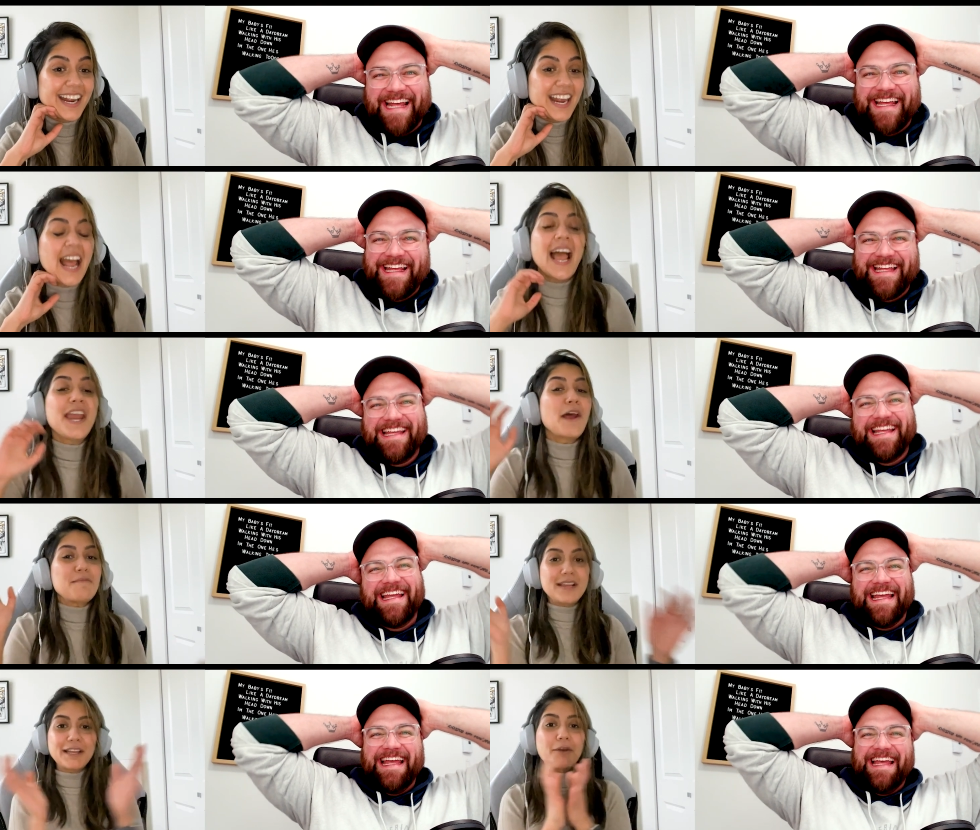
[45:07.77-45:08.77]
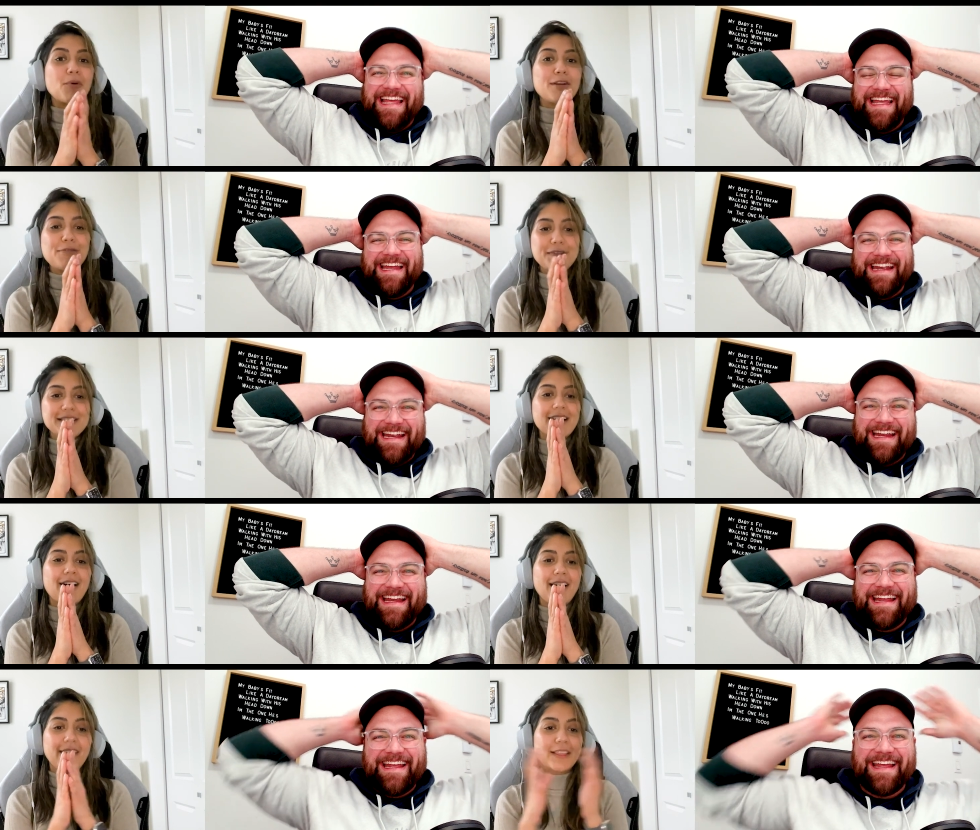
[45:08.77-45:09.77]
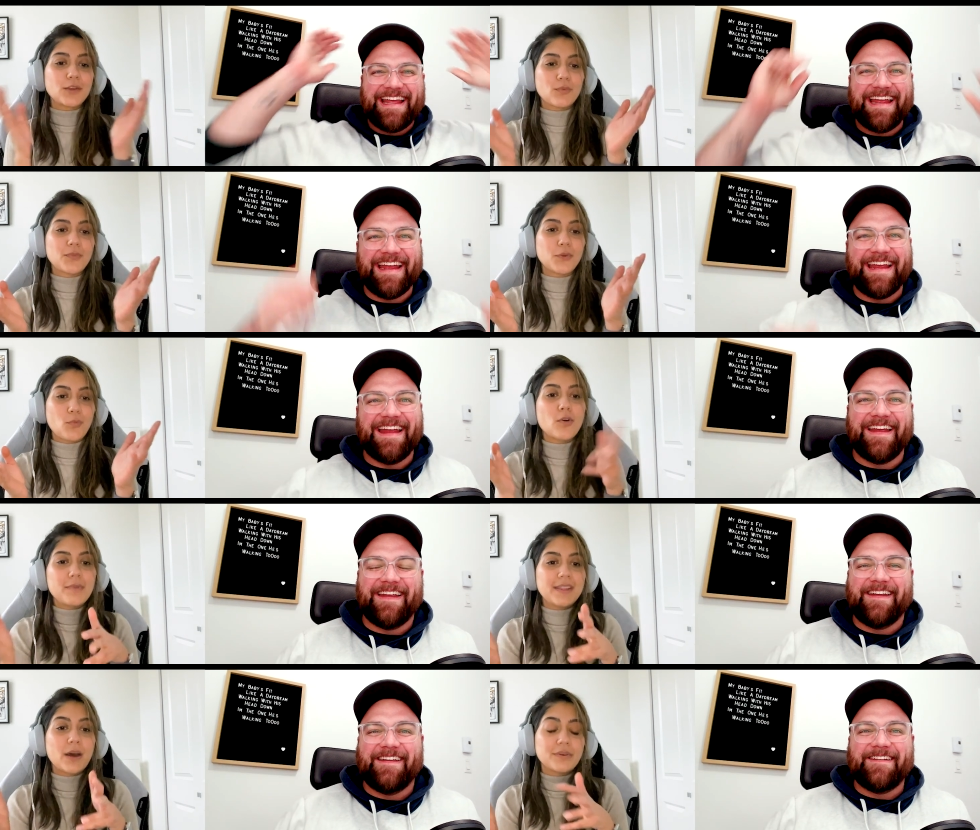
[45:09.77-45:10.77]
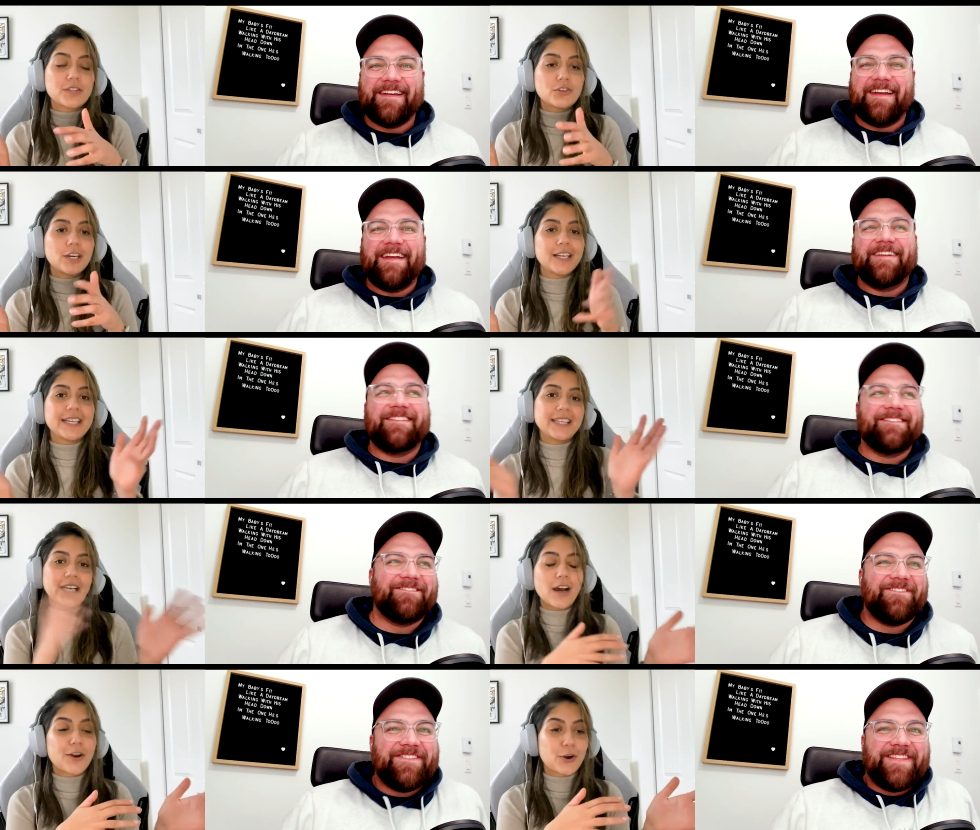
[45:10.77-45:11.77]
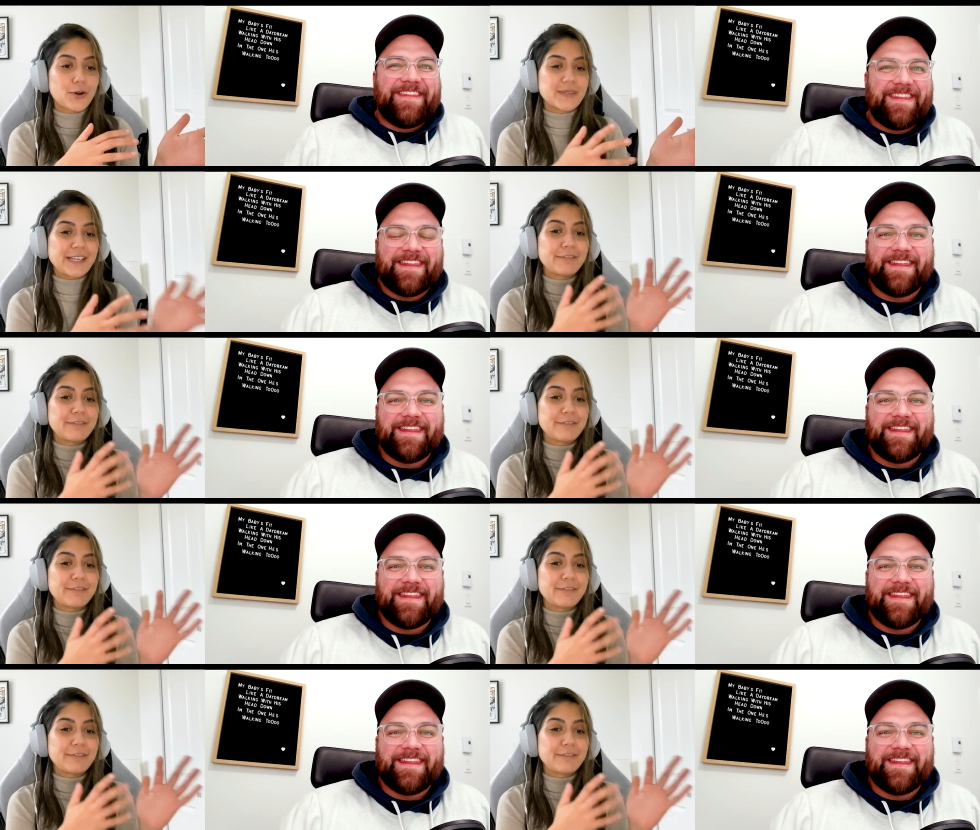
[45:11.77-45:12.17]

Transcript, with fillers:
Speaker 1: And I mean, like, what if this, like, the the woman that was drunk and they got her home safely?